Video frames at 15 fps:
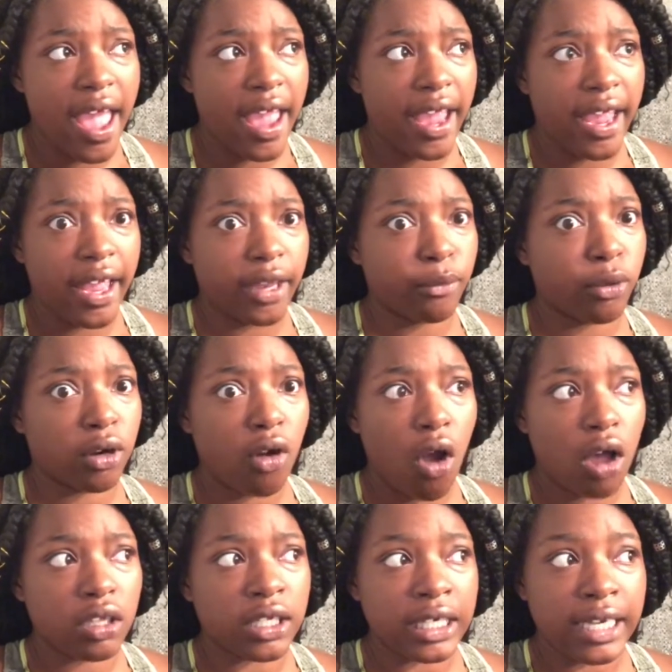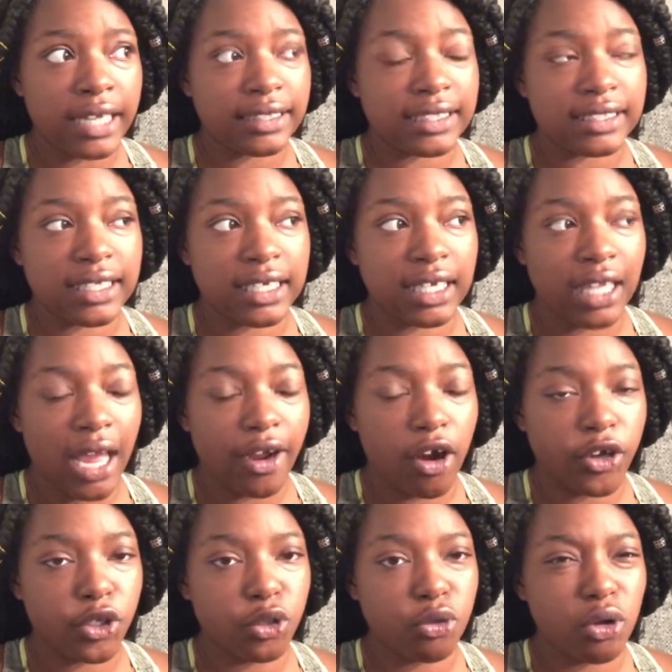And we're all looking at this nigga like,
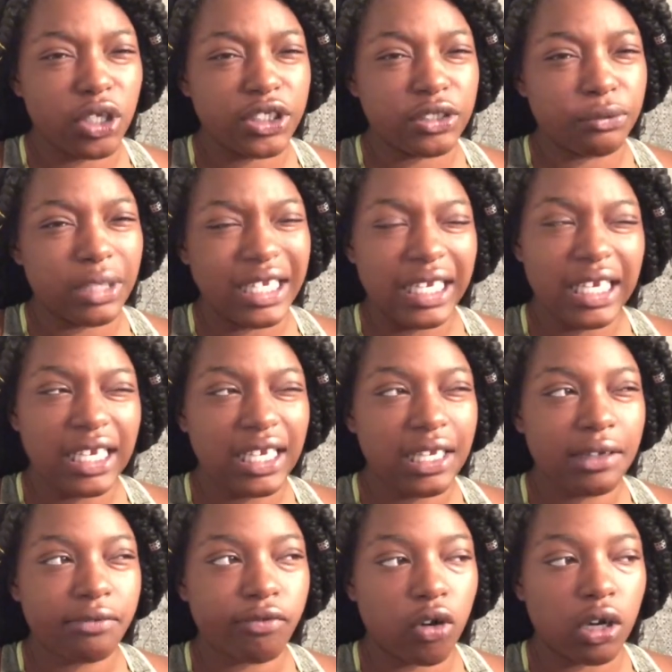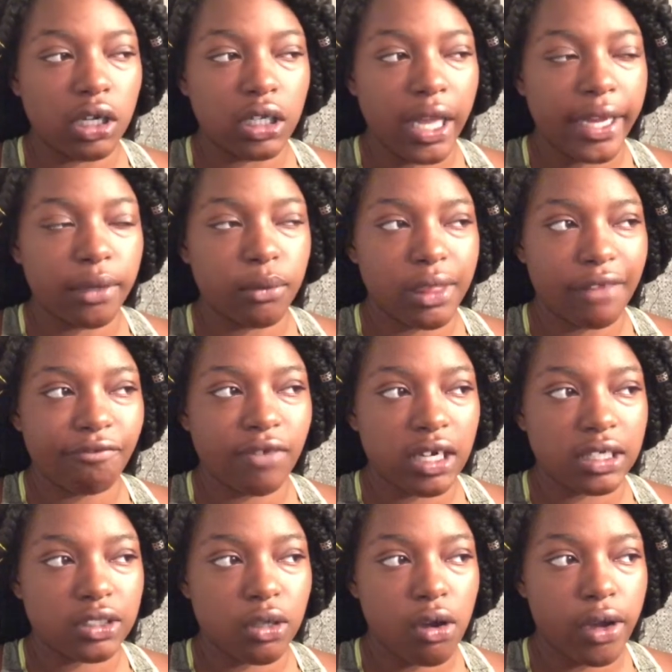are you going to leave? Or like, what the
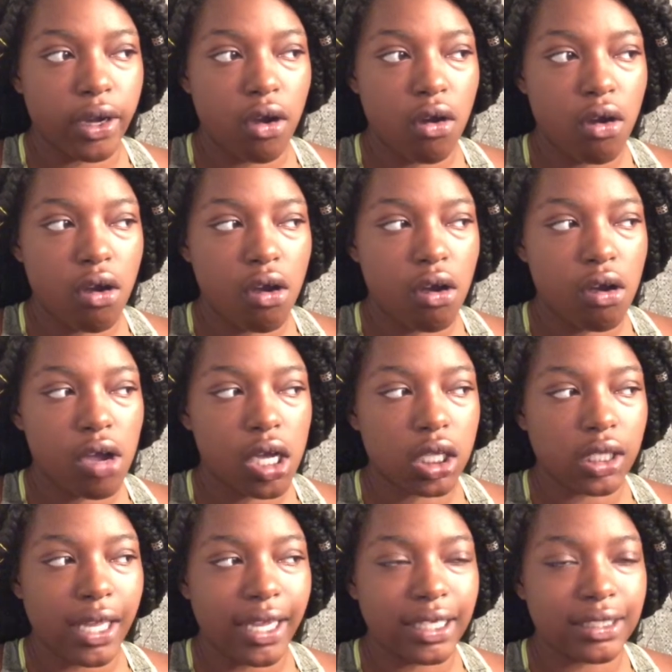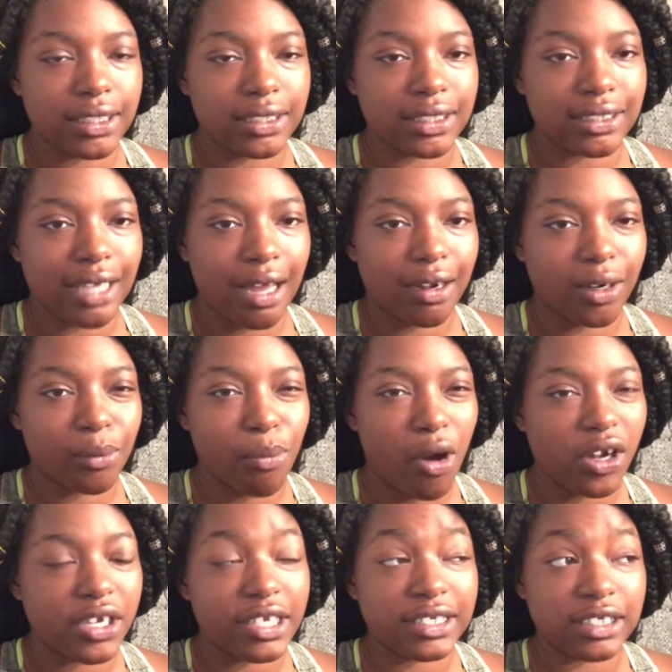fuck is going on? Like, this is kind of her
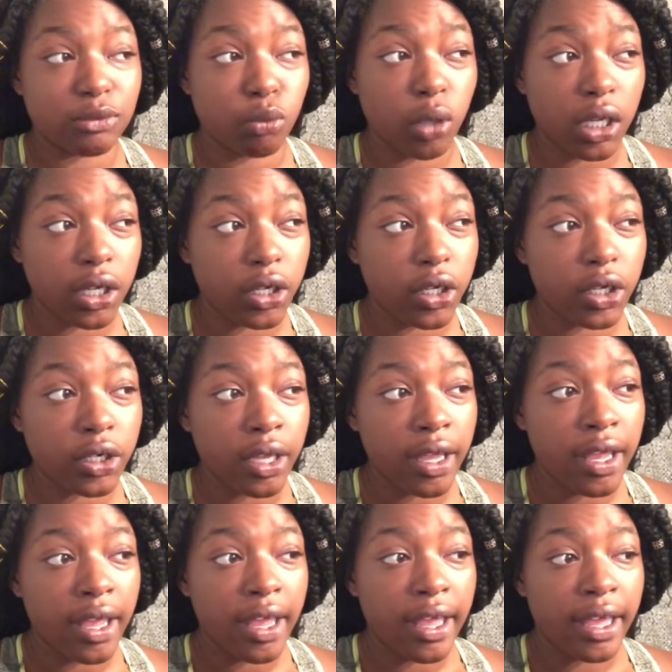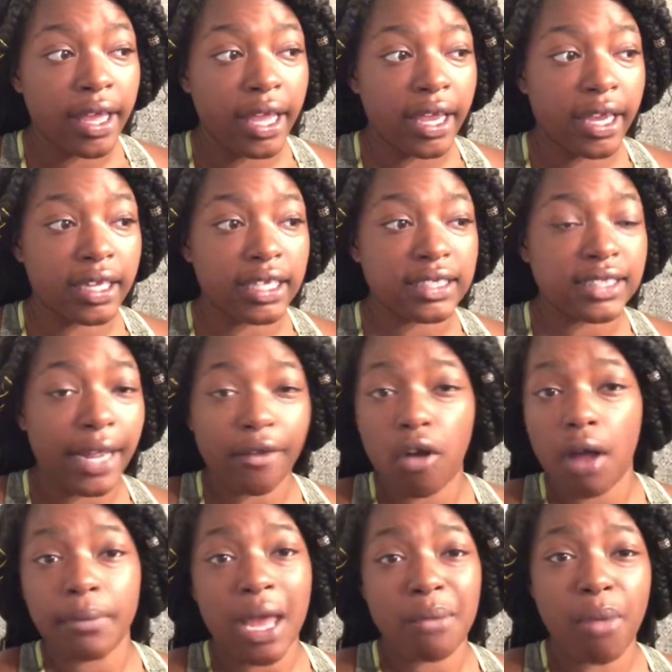party. This is weird. And he's like, well,
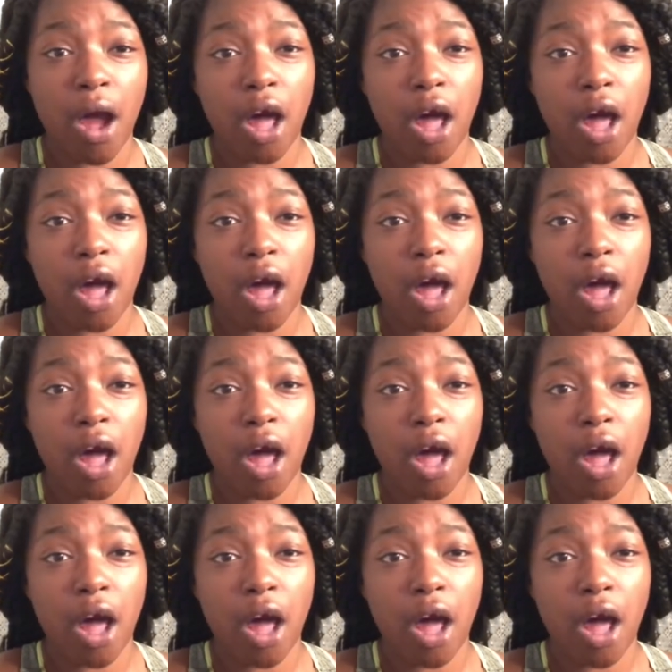I'm not